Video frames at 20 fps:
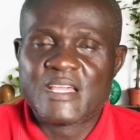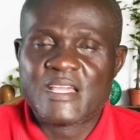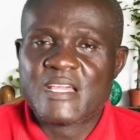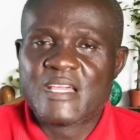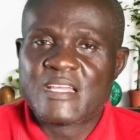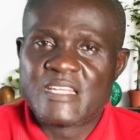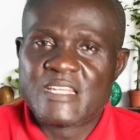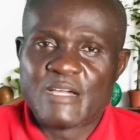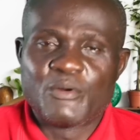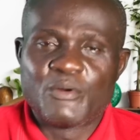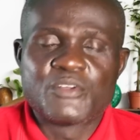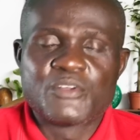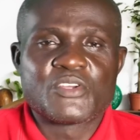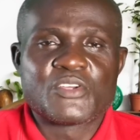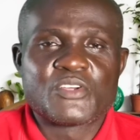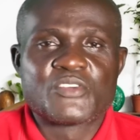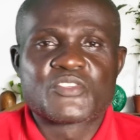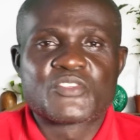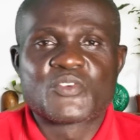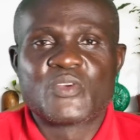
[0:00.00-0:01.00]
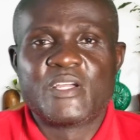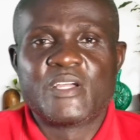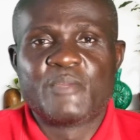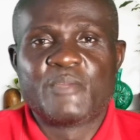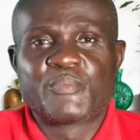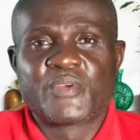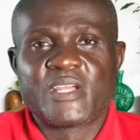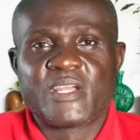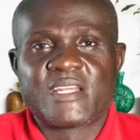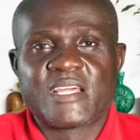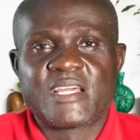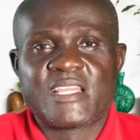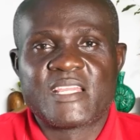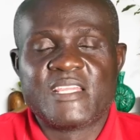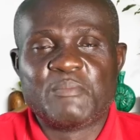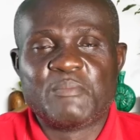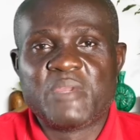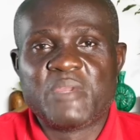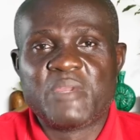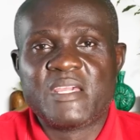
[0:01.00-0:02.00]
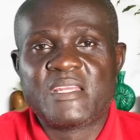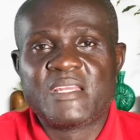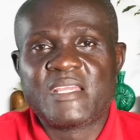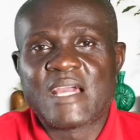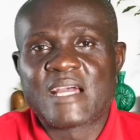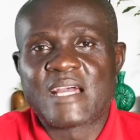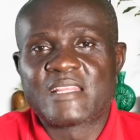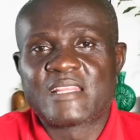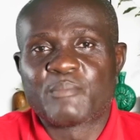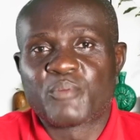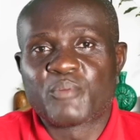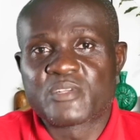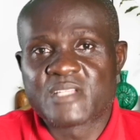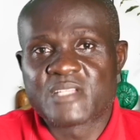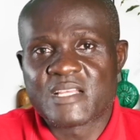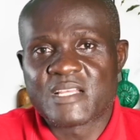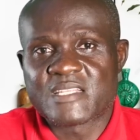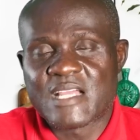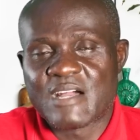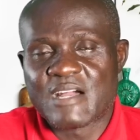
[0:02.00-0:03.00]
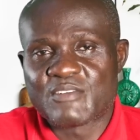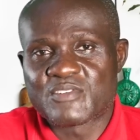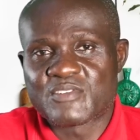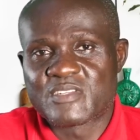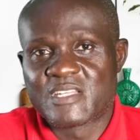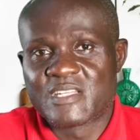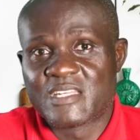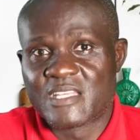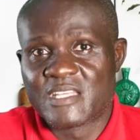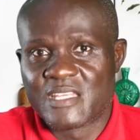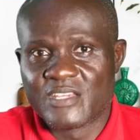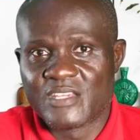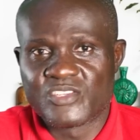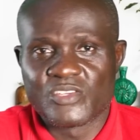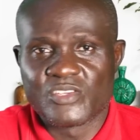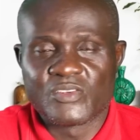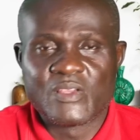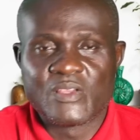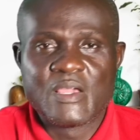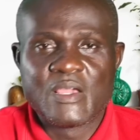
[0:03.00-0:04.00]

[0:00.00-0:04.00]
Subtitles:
There was also a prayer that he made at the Potter's House dedication,